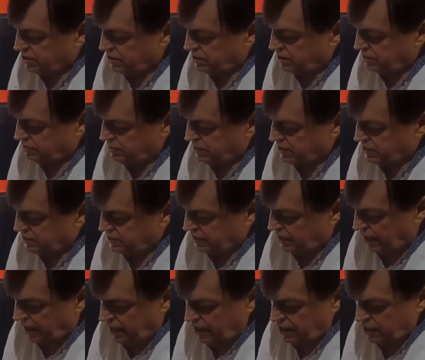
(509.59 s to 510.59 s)
it means
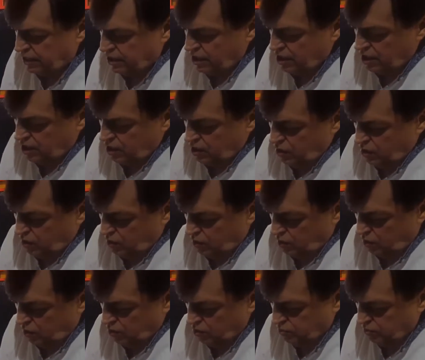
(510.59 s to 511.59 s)
dry,
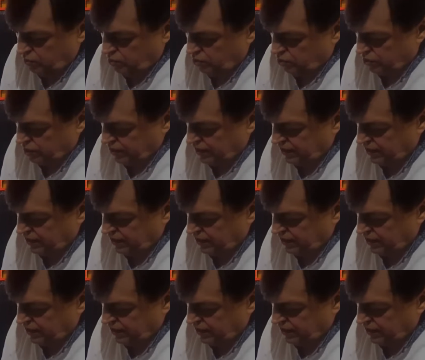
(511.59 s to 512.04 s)
or more.